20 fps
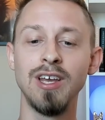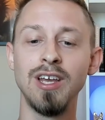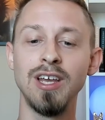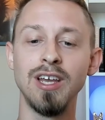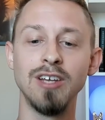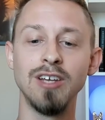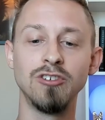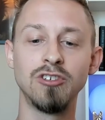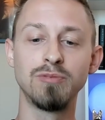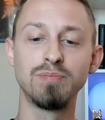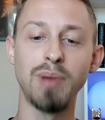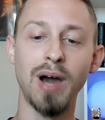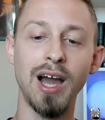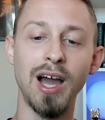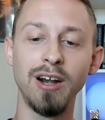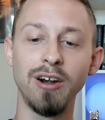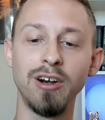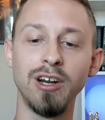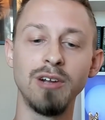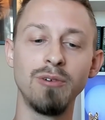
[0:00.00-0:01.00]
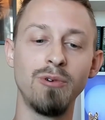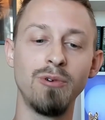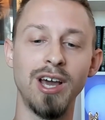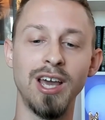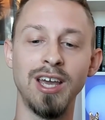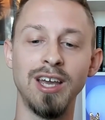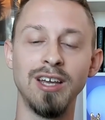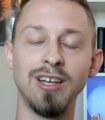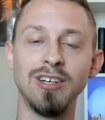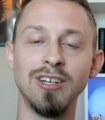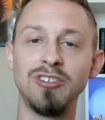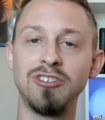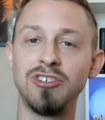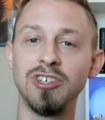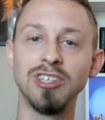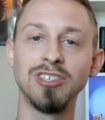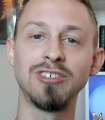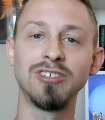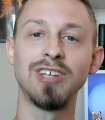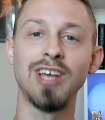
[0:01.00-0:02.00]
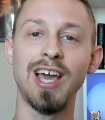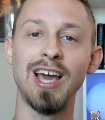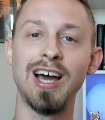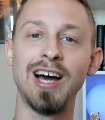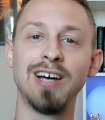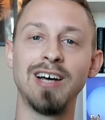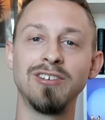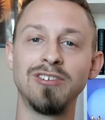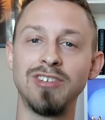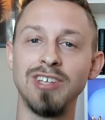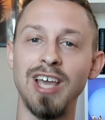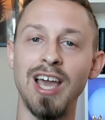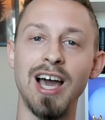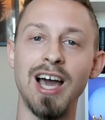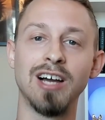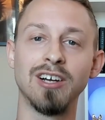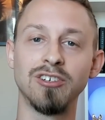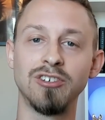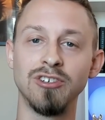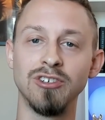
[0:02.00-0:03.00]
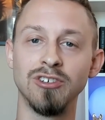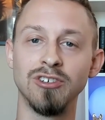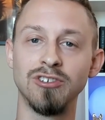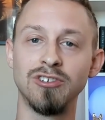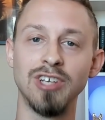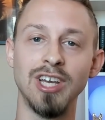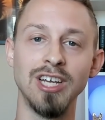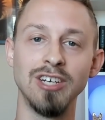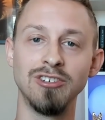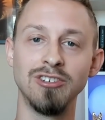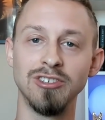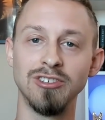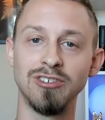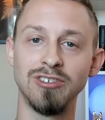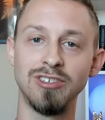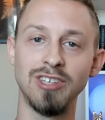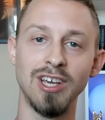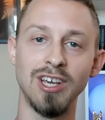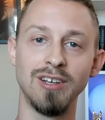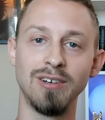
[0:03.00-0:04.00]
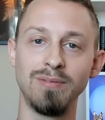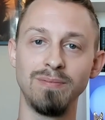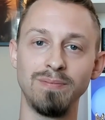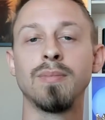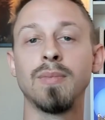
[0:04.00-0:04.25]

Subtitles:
inspiring way, just as the Axial Sages did.